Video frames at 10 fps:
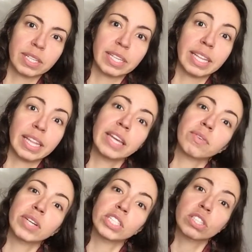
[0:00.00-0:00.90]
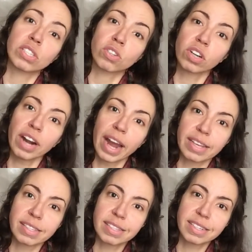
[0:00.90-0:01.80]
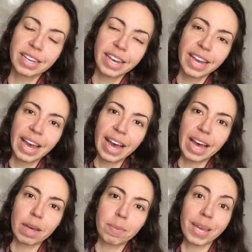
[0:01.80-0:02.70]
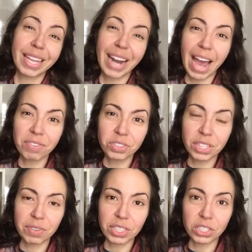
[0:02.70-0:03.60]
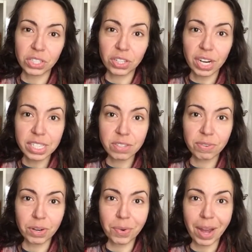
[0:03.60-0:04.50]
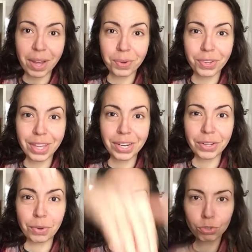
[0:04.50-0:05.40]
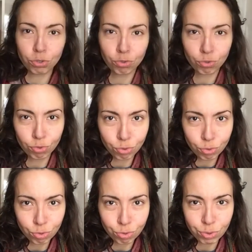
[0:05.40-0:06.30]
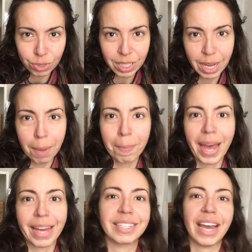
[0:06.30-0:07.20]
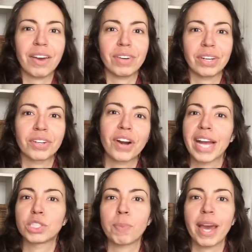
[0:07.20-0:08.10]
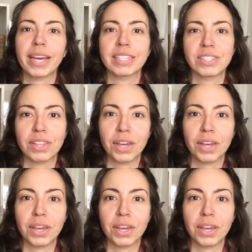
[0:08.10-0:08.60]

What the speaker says: and then they reach this crest. And then after they reach the crest for a while, what do? Come back down and crash back into the